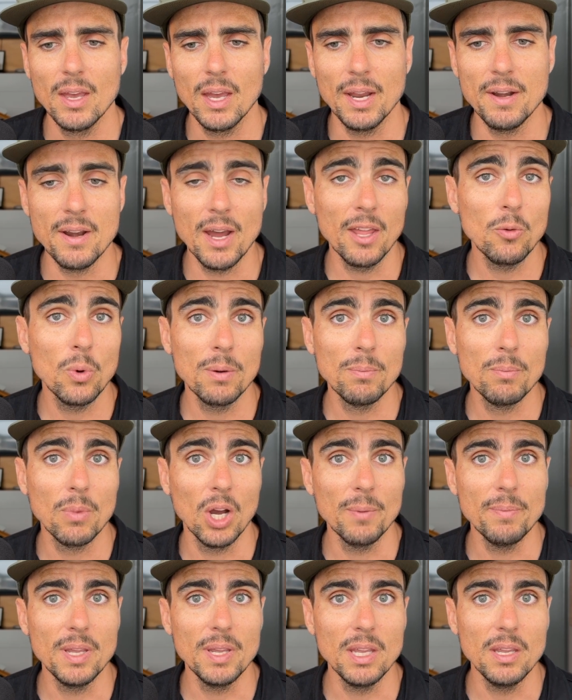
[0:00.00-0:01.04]
Another one
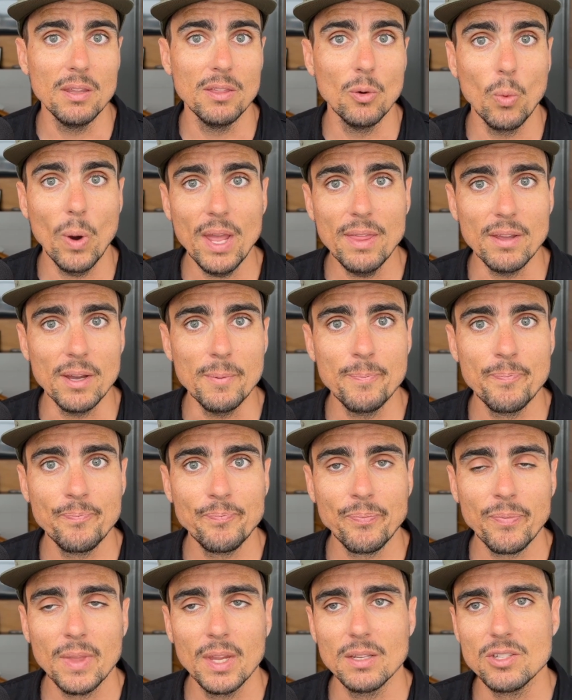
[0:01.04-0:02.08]
might be the weather.
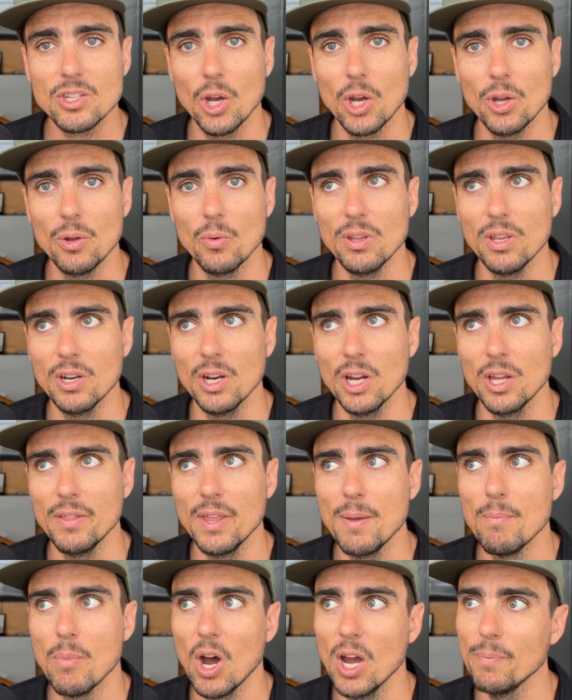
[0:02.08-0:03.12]
So,
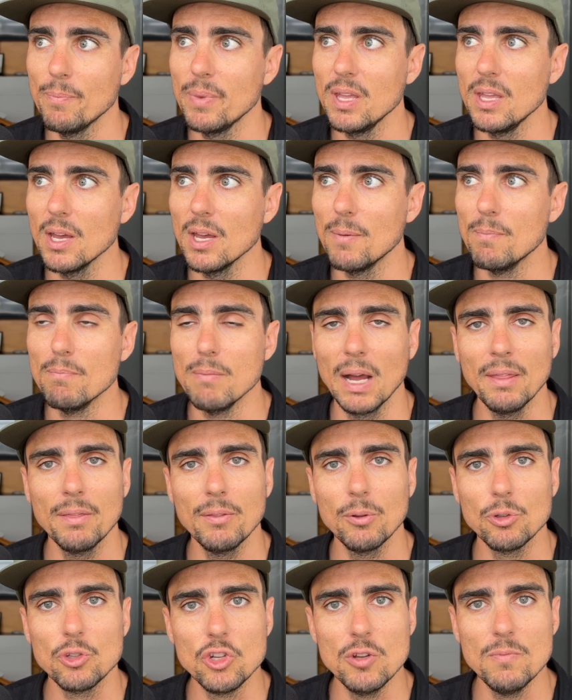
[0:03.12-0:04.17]
there might be a month
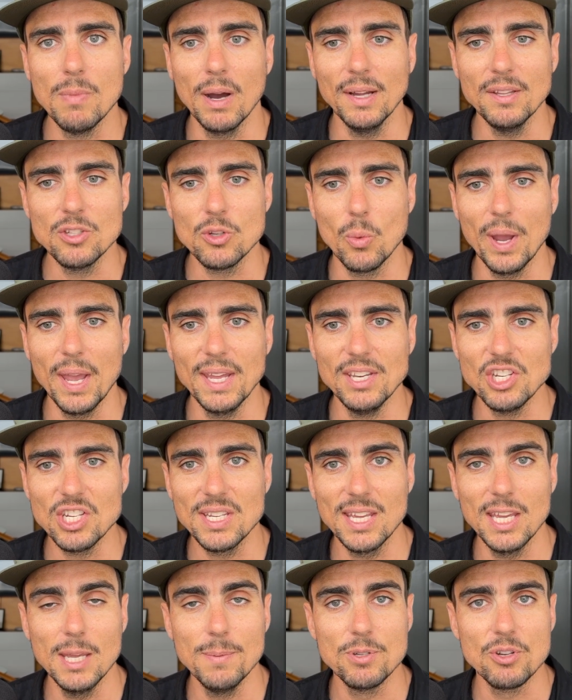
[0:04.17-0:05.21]
or 2 months where it just
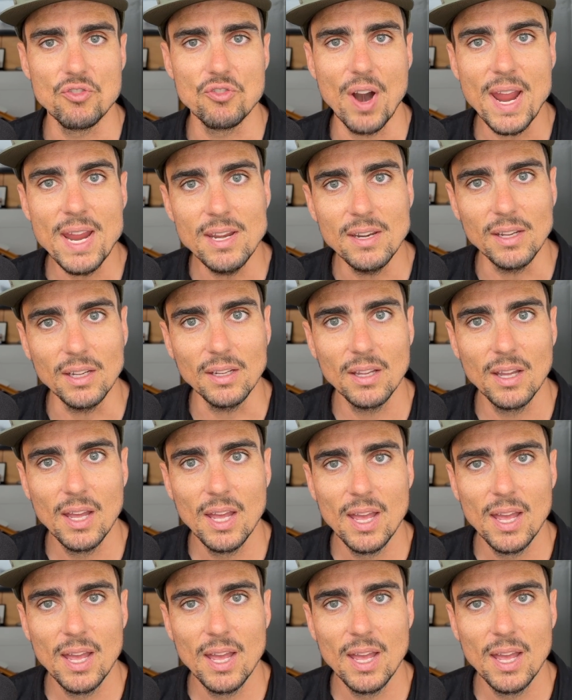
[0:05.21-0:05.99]
keeps raining